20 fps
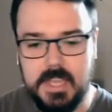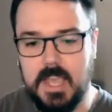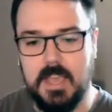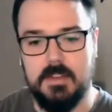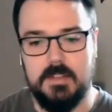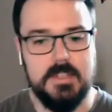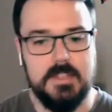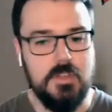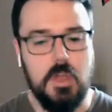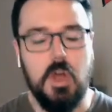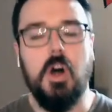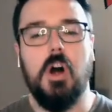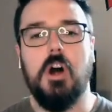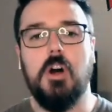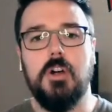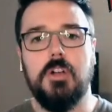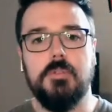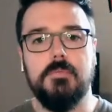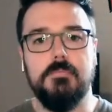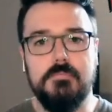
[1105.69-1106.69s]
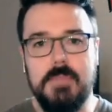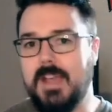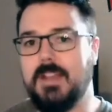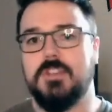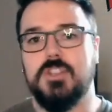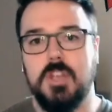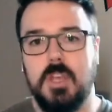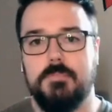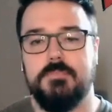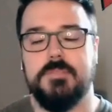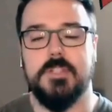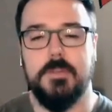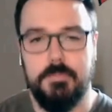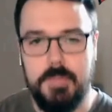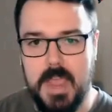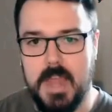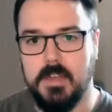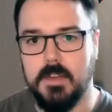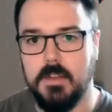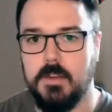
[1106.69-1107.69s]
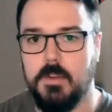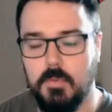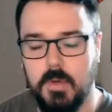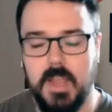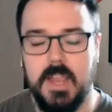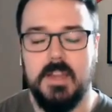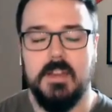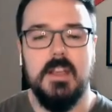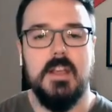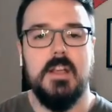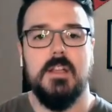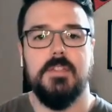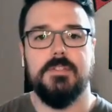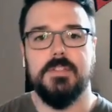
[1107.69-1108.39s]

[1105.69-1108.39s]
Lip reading: And again, it's all matchup dependent, right?